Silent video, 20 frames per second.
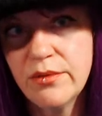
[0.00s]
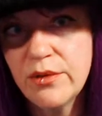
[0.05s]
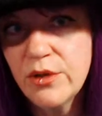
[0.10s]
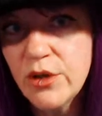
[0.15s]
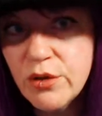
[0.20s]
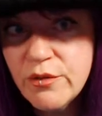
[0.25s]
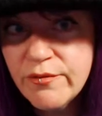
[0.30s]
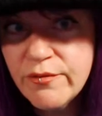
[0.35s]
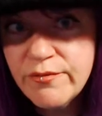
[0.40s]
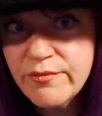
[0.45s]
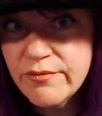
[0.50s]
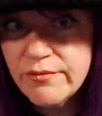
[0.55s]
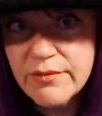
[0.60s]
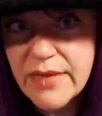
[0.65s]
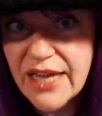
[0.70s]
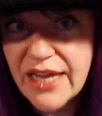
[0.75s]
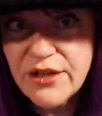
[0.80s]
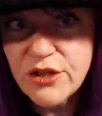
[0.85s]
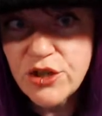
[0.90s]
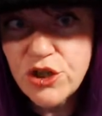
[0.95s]
good
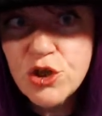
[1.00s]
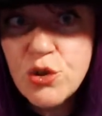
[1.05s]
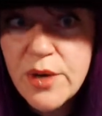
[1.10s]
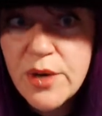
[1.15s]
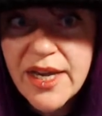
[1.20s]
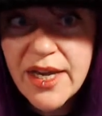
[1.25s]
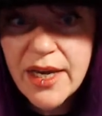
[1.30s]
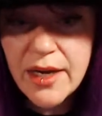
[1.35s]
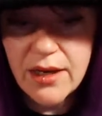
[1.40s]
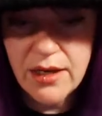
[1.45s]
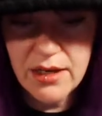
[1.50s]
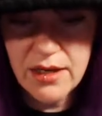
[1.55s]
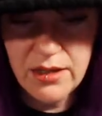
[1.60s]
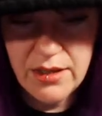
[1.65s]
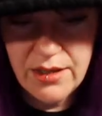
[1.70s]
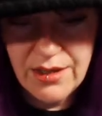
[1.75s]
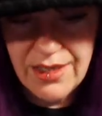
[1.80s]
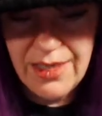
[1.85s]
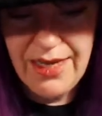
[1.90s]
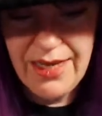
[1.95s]
at doing,
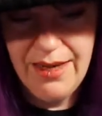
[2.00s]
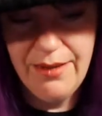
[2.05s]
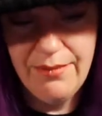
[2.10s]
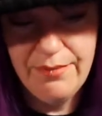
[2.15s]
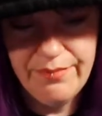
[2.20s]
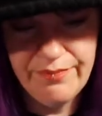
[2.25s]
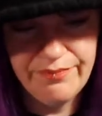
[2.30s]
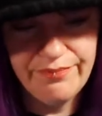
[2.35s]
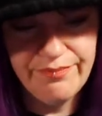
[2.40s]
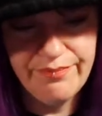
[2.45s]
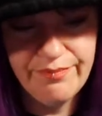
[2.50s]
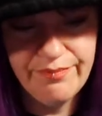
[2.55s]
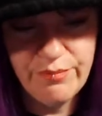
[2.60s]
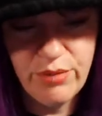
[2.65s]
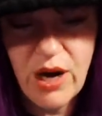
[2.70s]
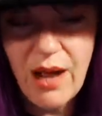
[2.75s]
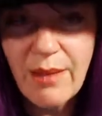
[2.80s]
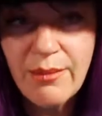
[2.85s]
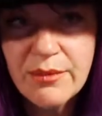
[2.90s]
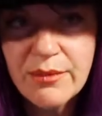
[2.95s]

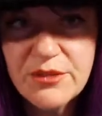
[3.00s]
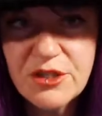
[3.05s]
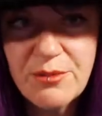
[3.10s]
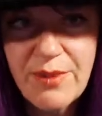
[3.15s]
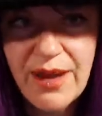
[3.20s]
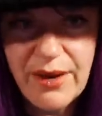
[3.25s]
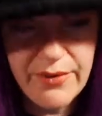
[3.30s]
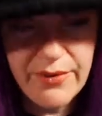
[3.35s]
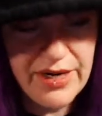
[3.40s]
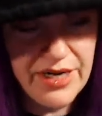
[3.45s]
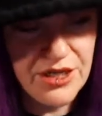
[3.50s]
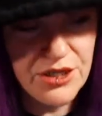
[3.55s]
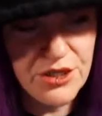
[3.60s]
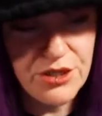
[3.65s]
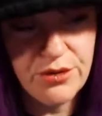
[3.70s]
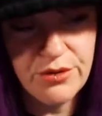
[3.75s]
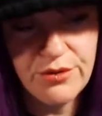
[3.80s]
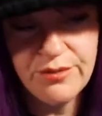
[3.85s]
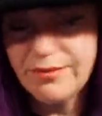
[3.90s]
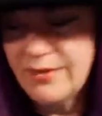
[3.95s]
problems you might run
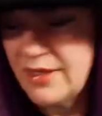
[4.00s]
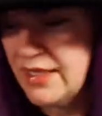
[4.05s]
into.